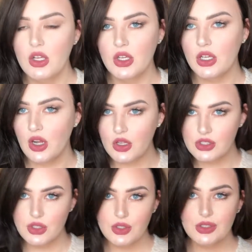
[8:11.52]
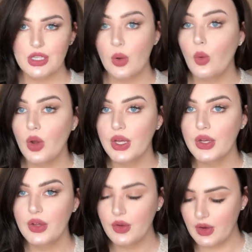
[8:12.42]
You can also use an
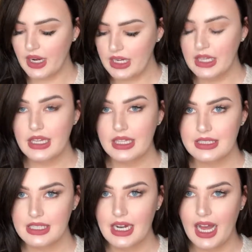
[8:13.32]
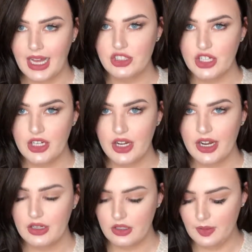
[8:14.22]
oil or anything that's gonna hydrate your
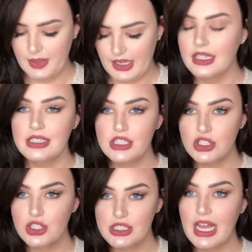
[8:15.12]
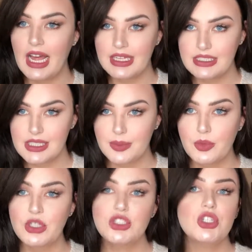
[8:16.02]
hair a little bit. This is just adding
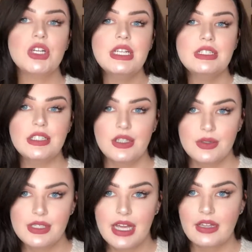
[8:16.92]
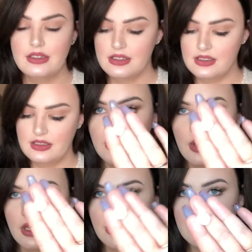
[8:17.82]
some moisture into those ends. You
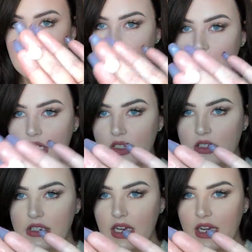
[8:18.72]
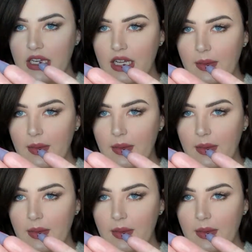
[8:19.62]
wanna use a little tiny